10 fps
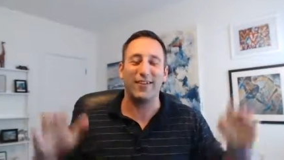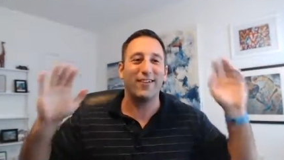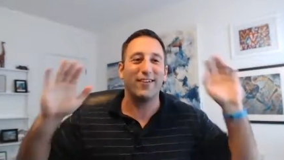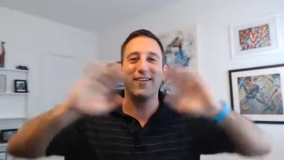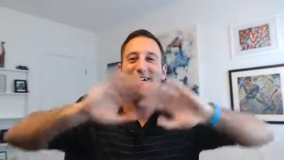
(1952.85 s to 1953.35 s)
like,
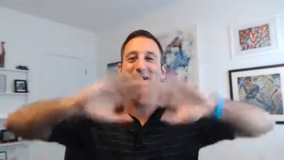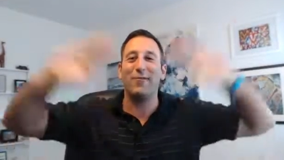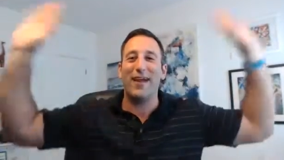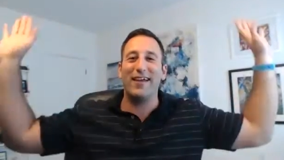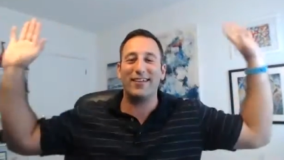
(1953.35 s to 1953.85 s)

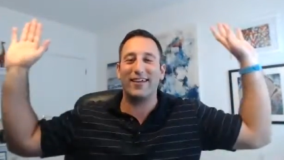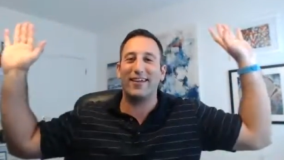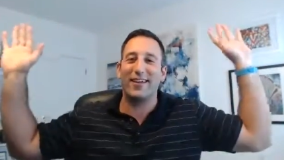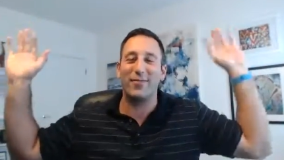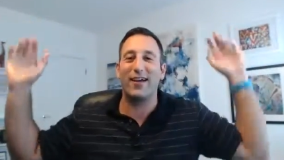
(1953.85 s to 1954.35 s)
you're
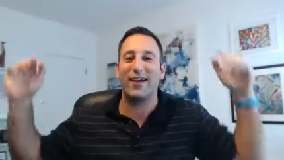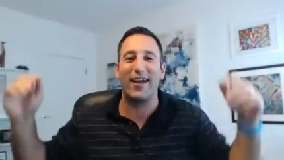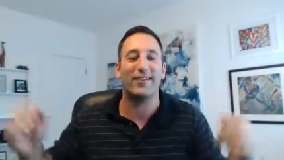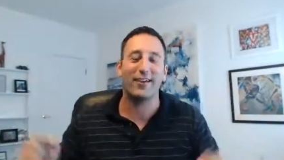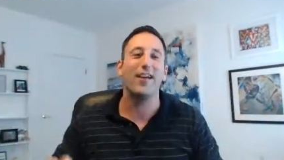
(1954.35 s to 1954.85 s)
amazing, and give me a
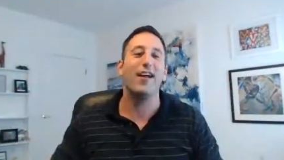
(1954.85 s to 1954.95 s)
kiss.